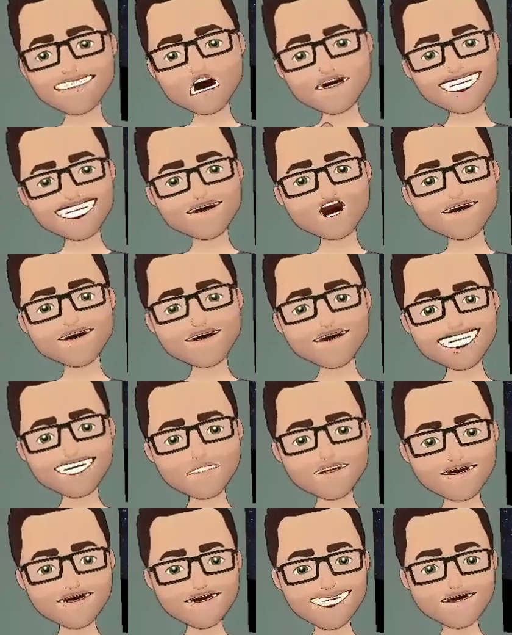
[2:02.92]
that people don't
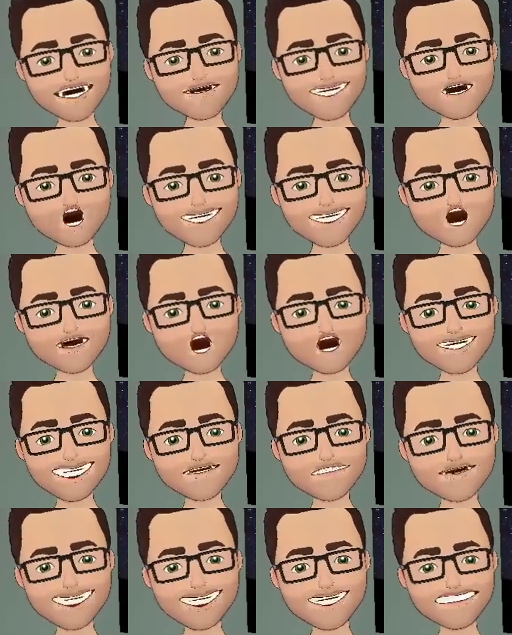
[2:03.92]
really talk about.
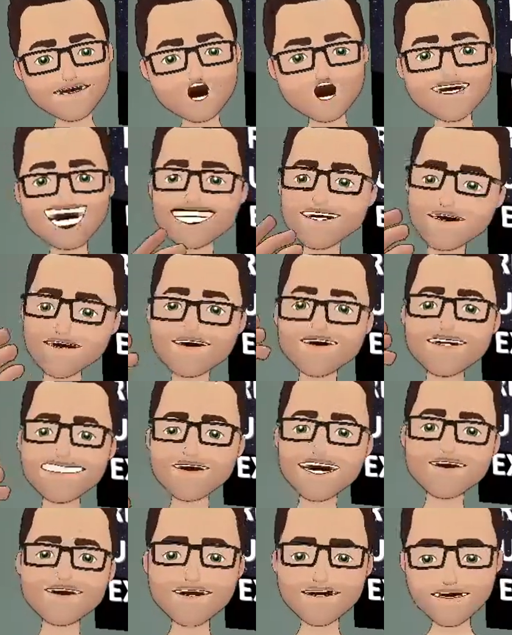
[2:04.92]
It's also
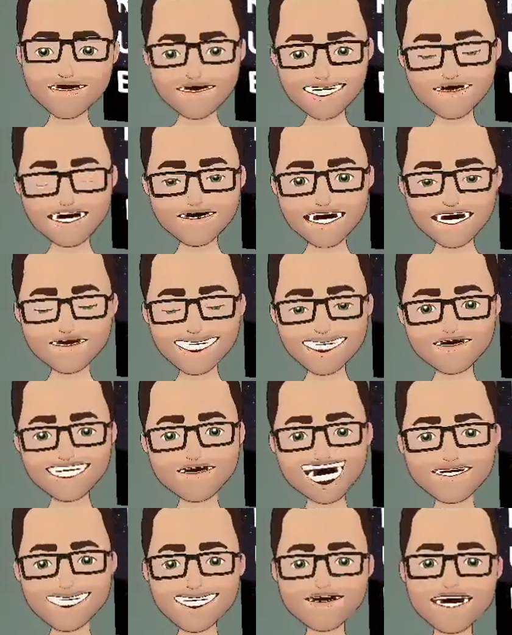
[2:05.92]
increasing in
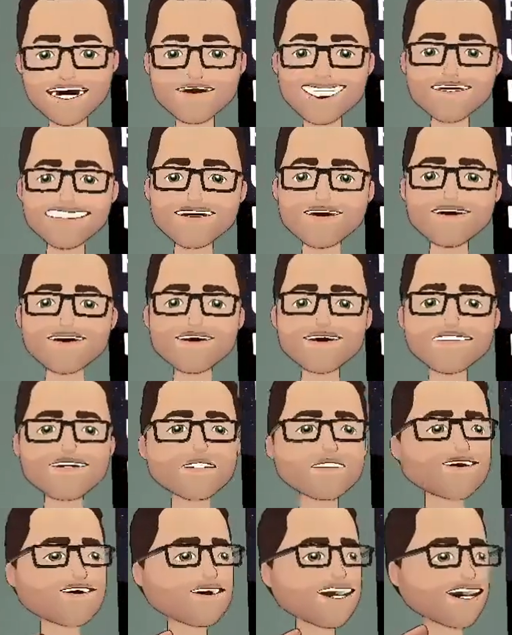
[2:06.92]
prevalence, it's increasing
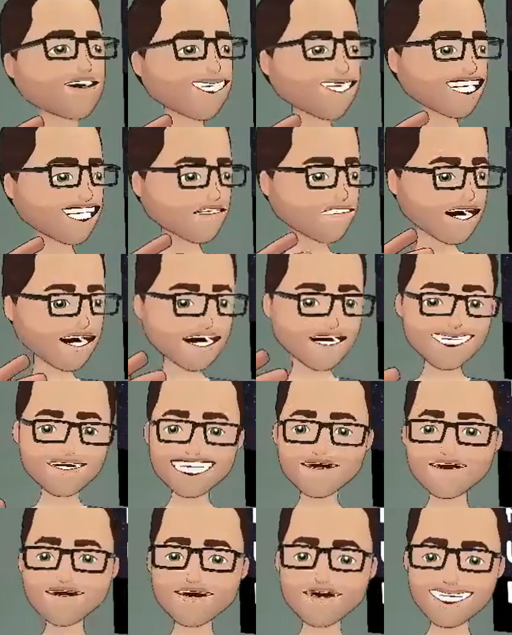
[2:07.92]
in the number of
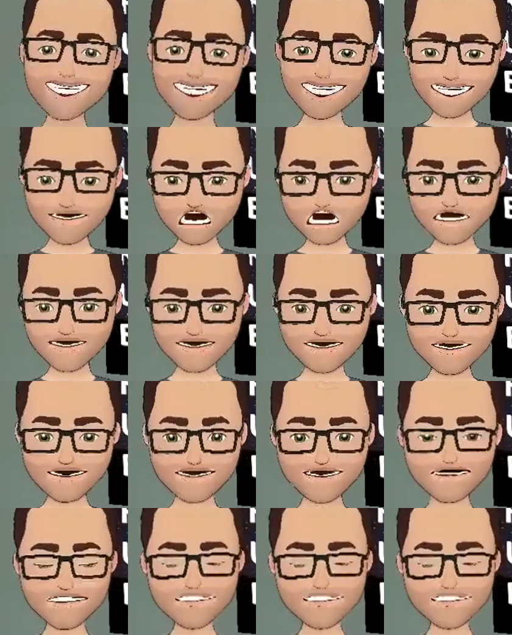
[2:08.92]
people around us too.